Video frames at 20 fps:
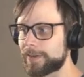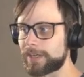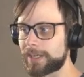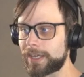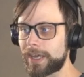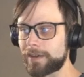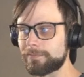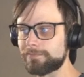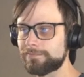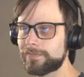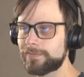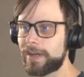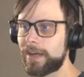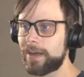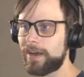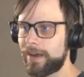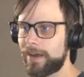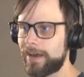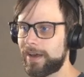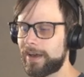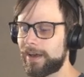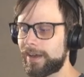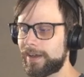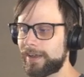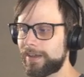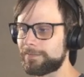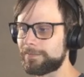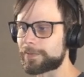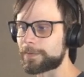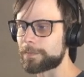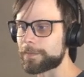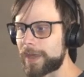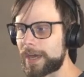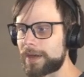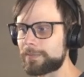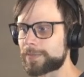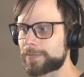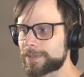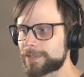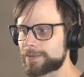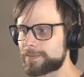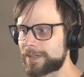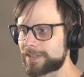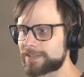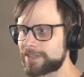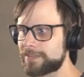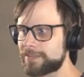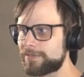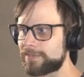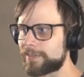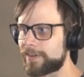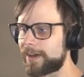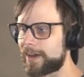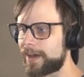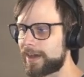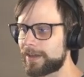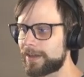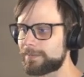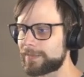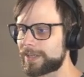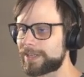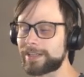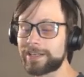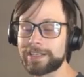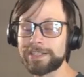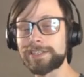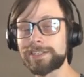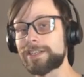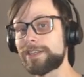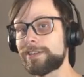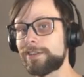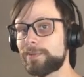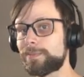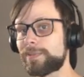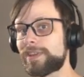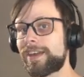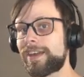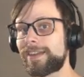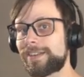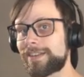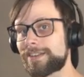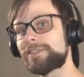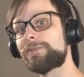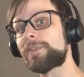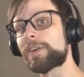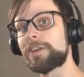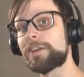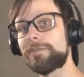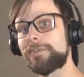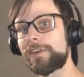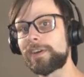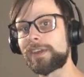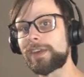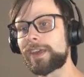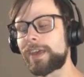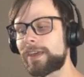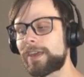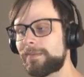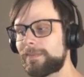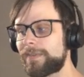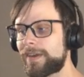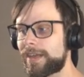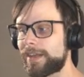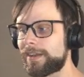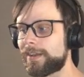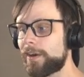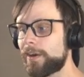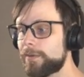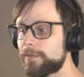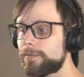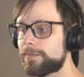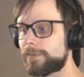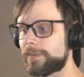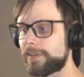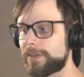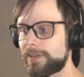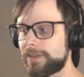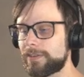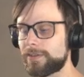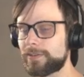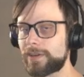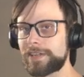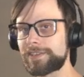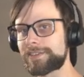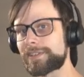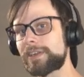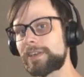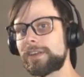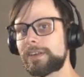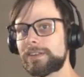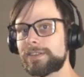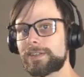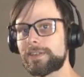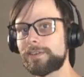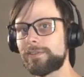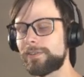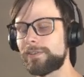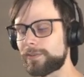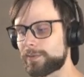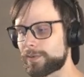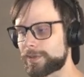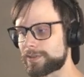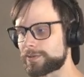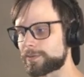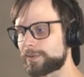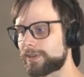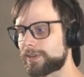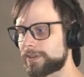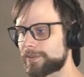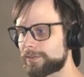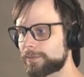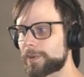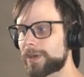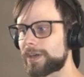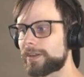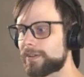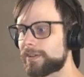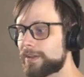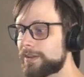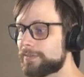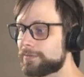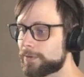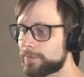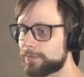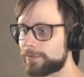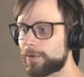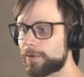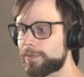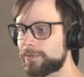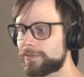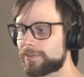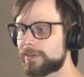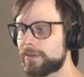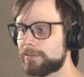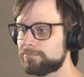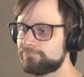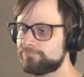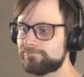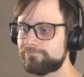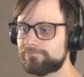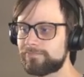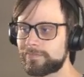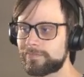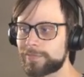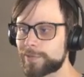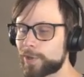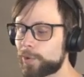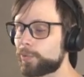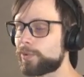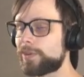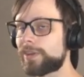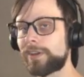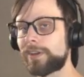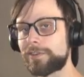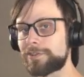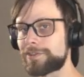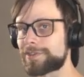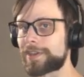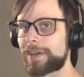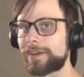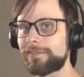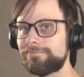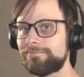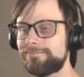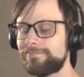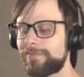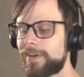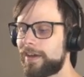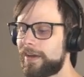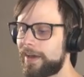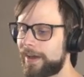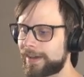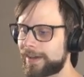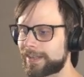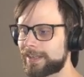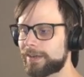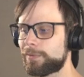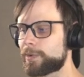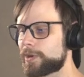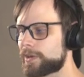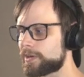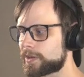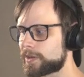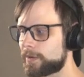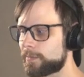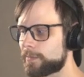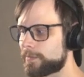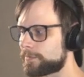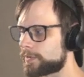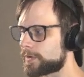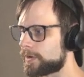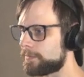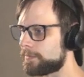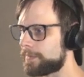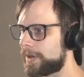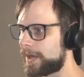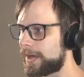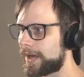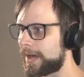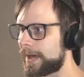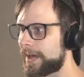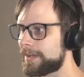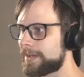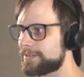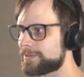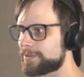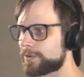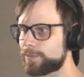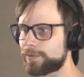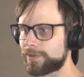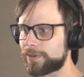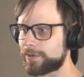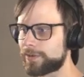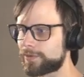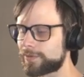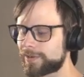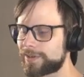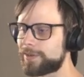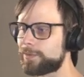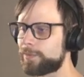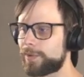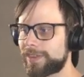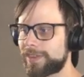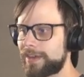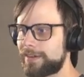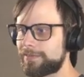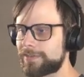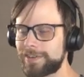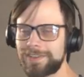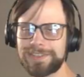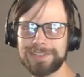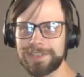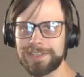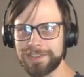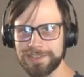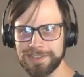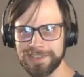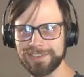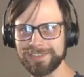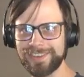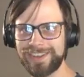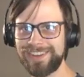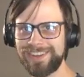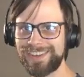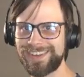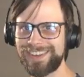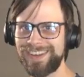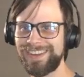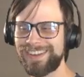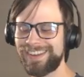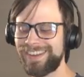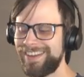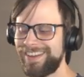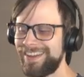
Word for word: game. Uh, and from that perspective, I'm going to continue playing this very fun game, and hopefully you guys can continue to enjoy it as well. If you don't, totally understand. I get where you're coming from. I don't agree with every decision uh,